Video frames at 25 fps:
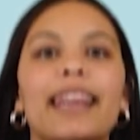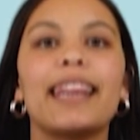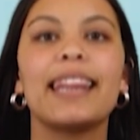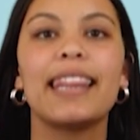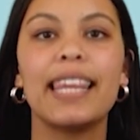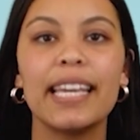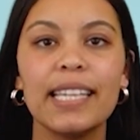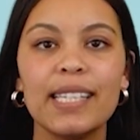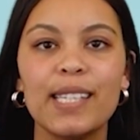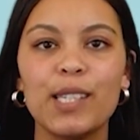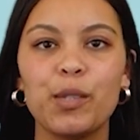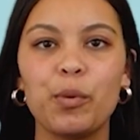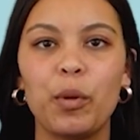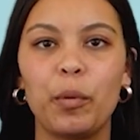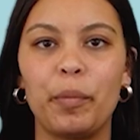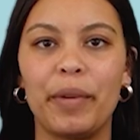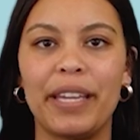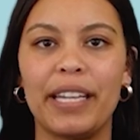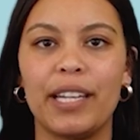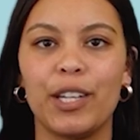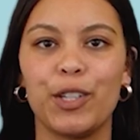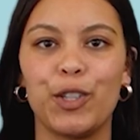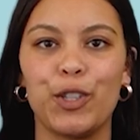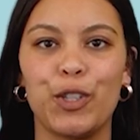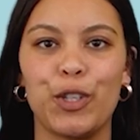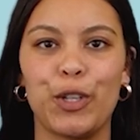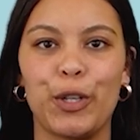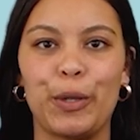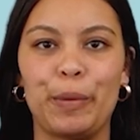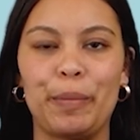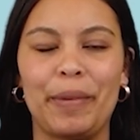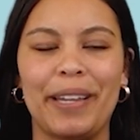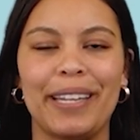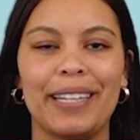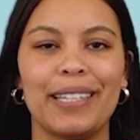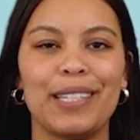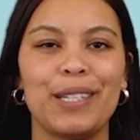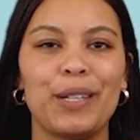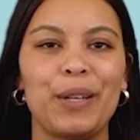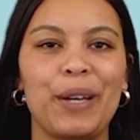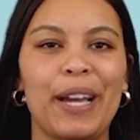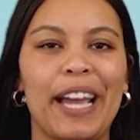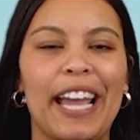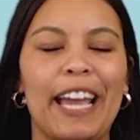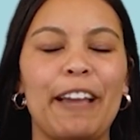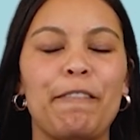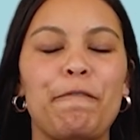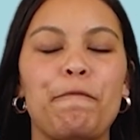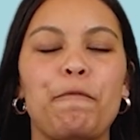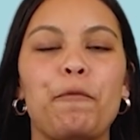This will be determined
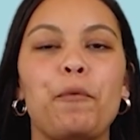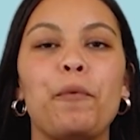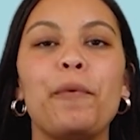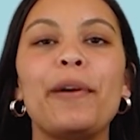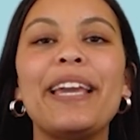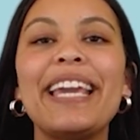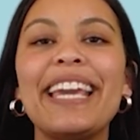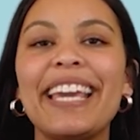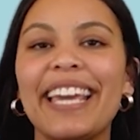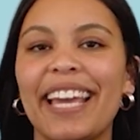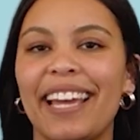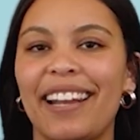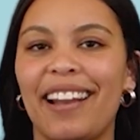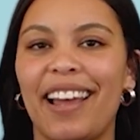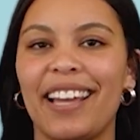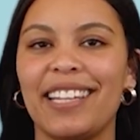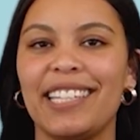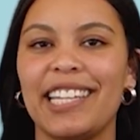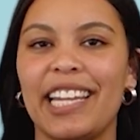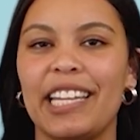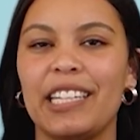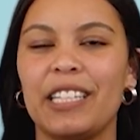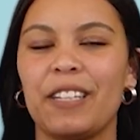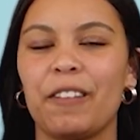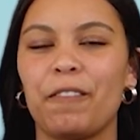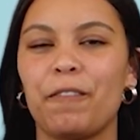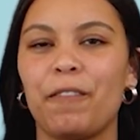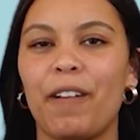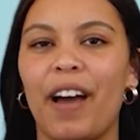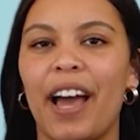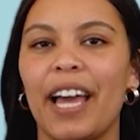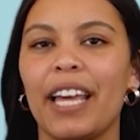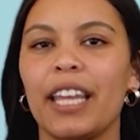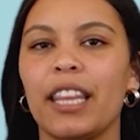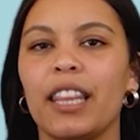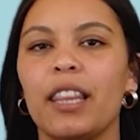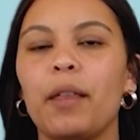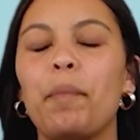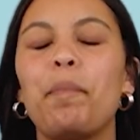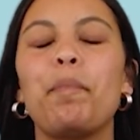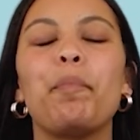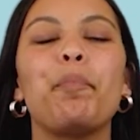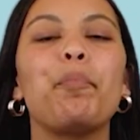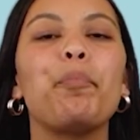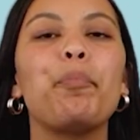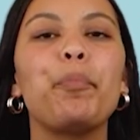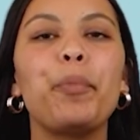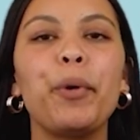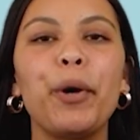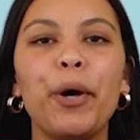if we can identify the
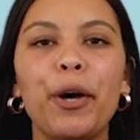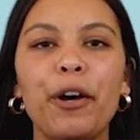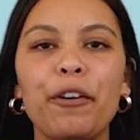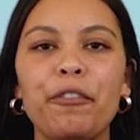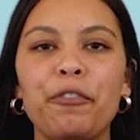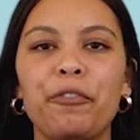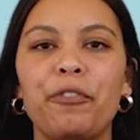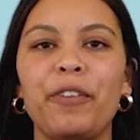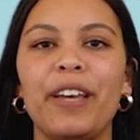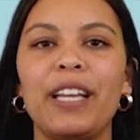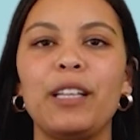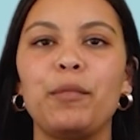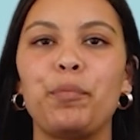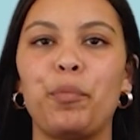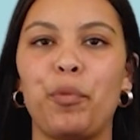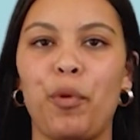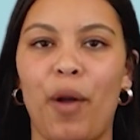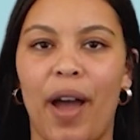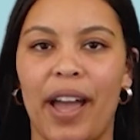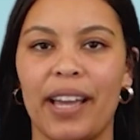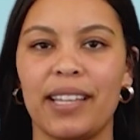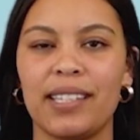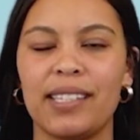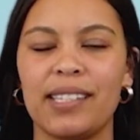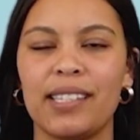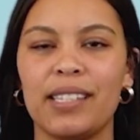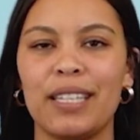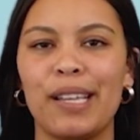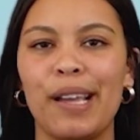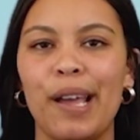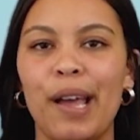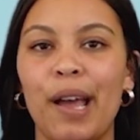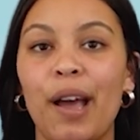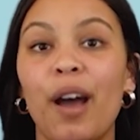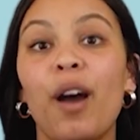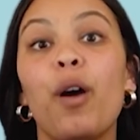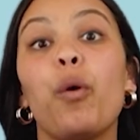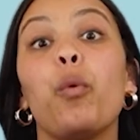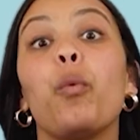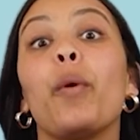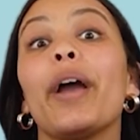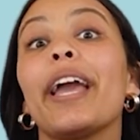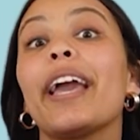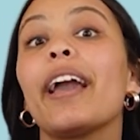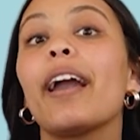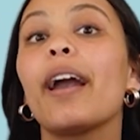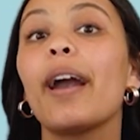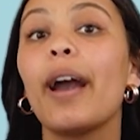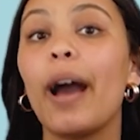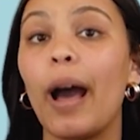perfect price where
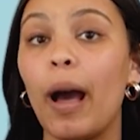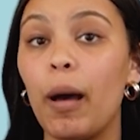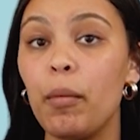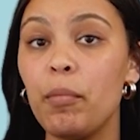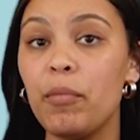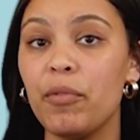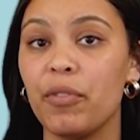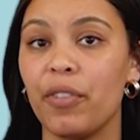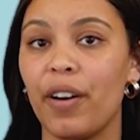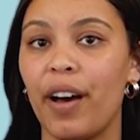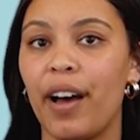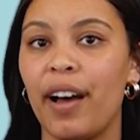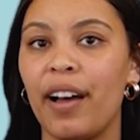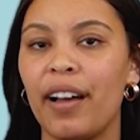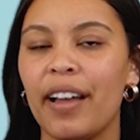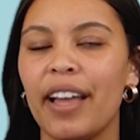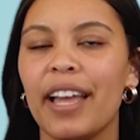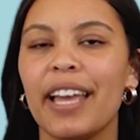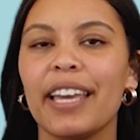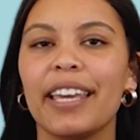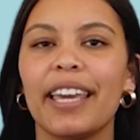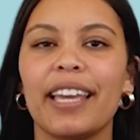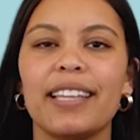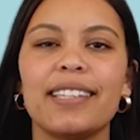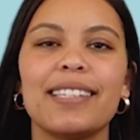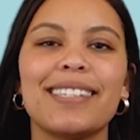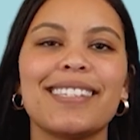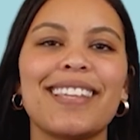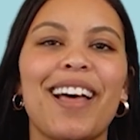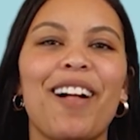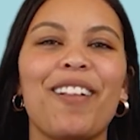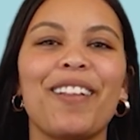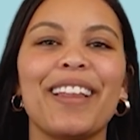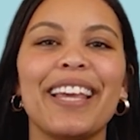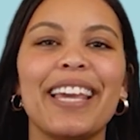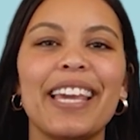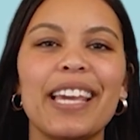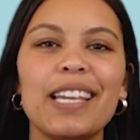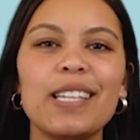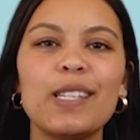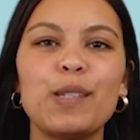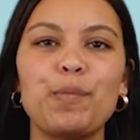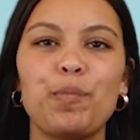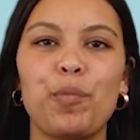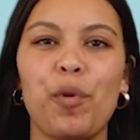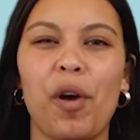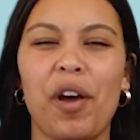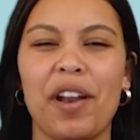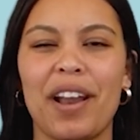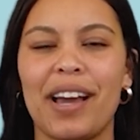Kamva can sell his
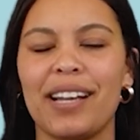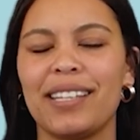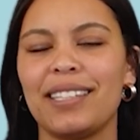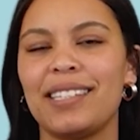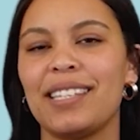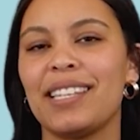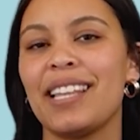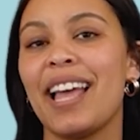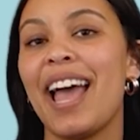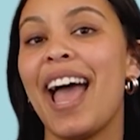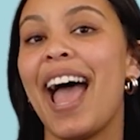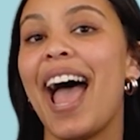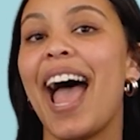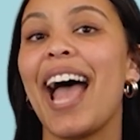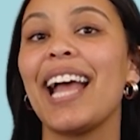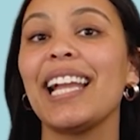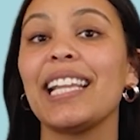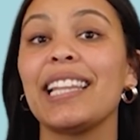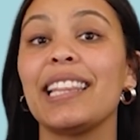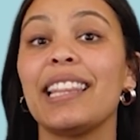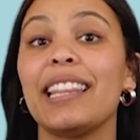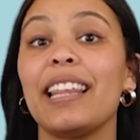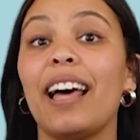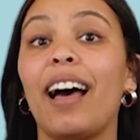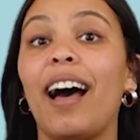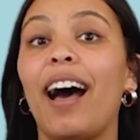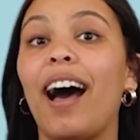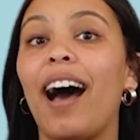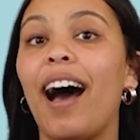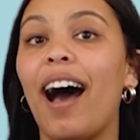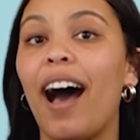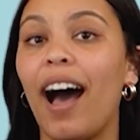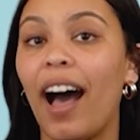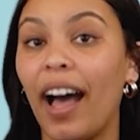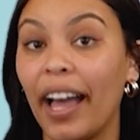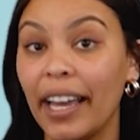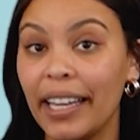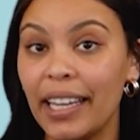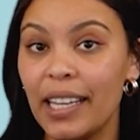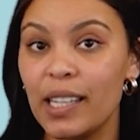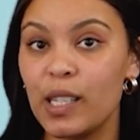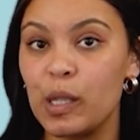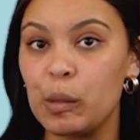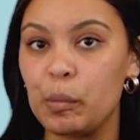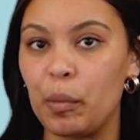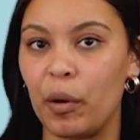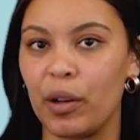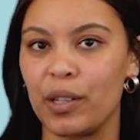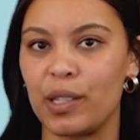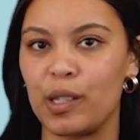products at the
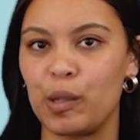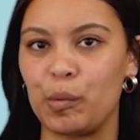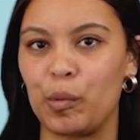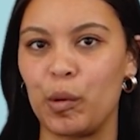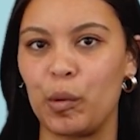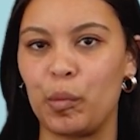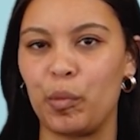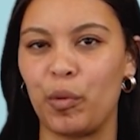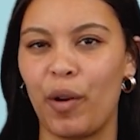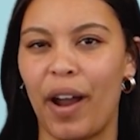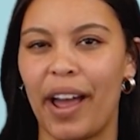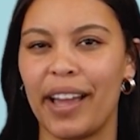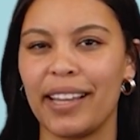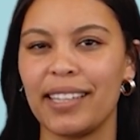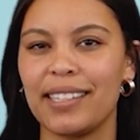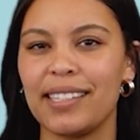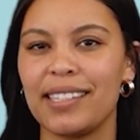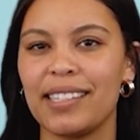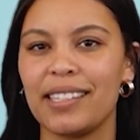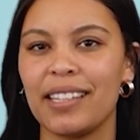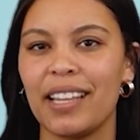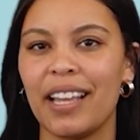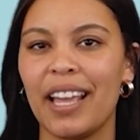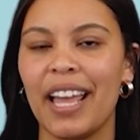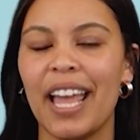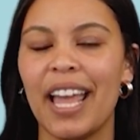highest possible price